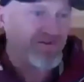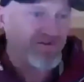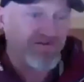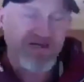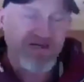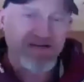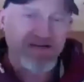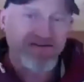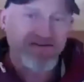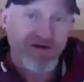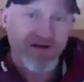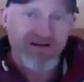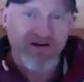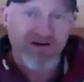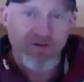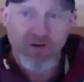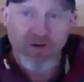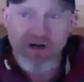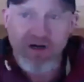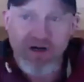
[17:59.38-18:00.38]
if your current
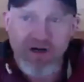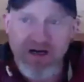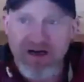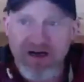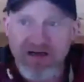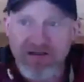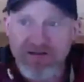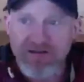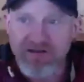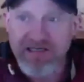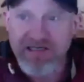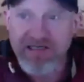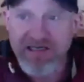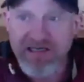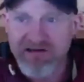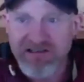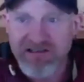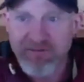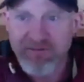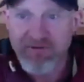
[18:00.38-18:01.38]
workload, just increase your
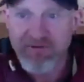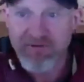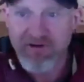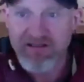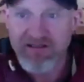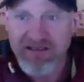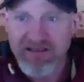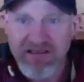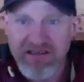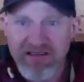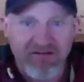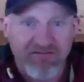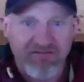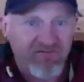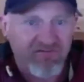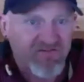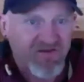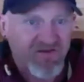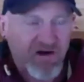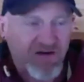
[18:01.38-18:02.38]
prices. So
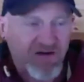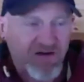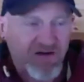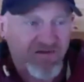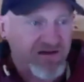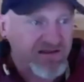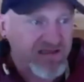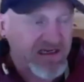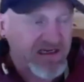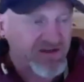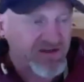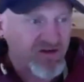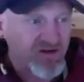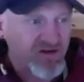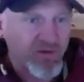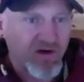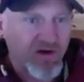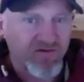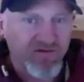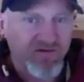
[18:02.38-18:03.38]
five of those 10 drop
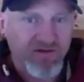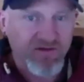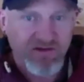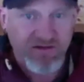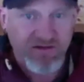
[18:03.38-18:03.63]
off the, the